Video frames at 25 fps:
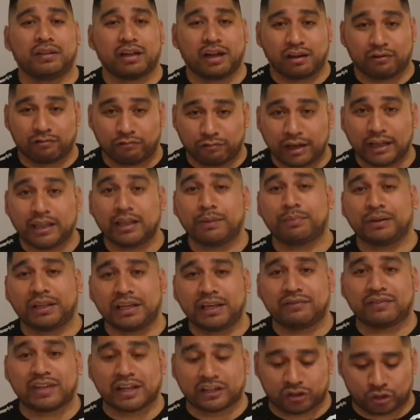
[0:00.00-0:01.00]
I really
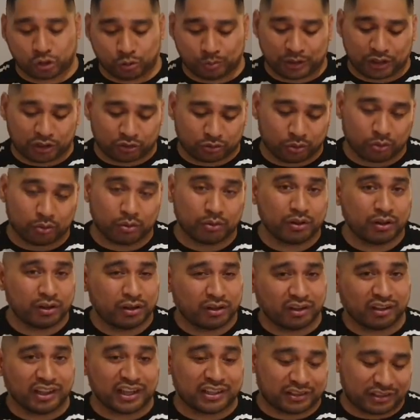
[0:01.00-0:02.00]
believe that to be true.
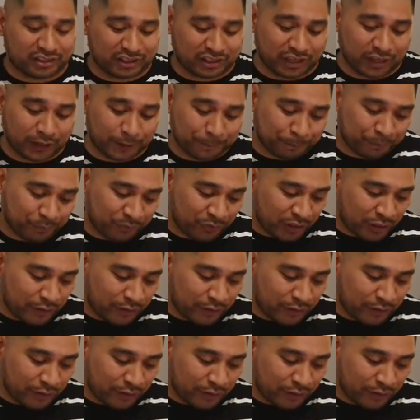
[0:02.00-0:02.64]
Let's see.